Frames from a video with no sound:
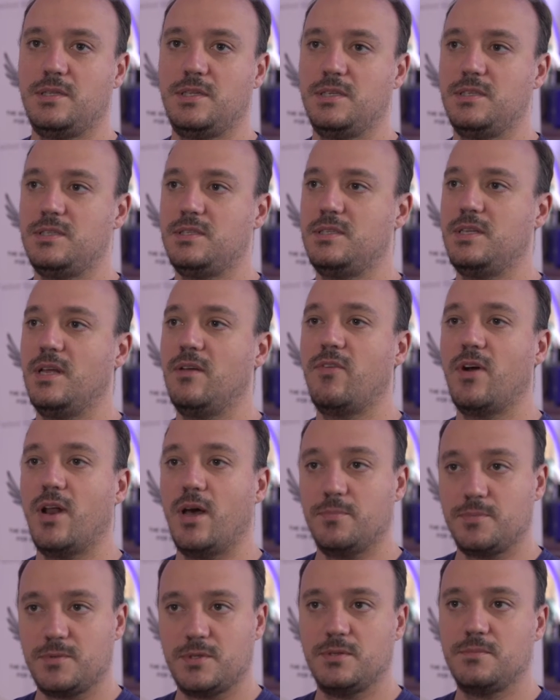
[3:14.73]
is
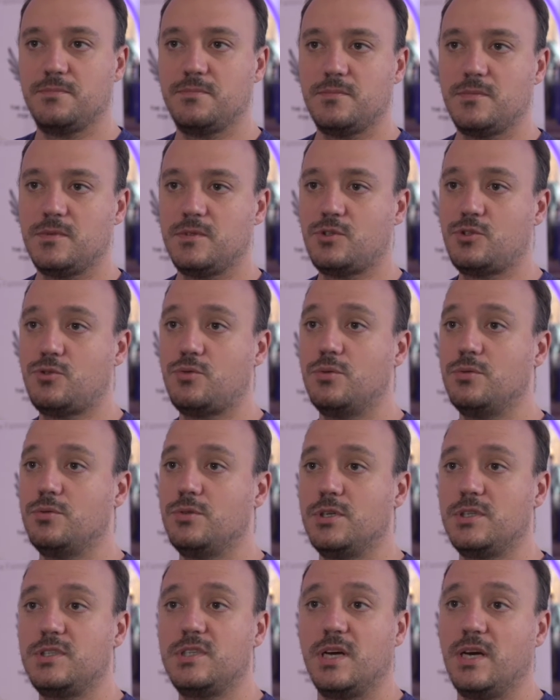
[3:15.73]
developed through
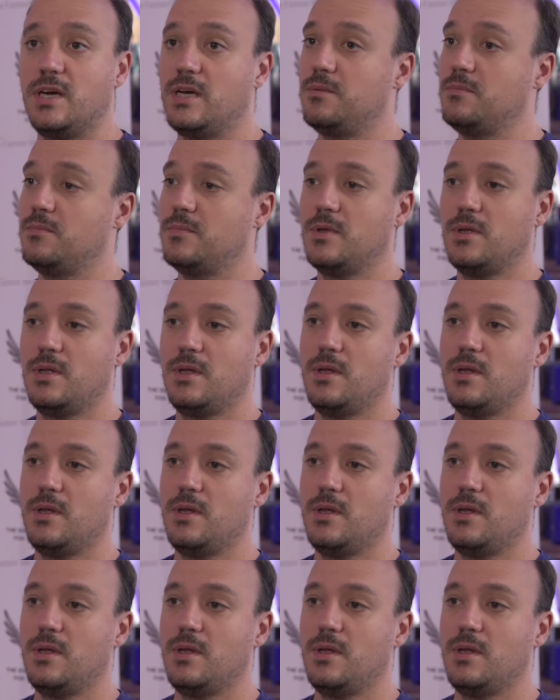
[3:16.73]
the time.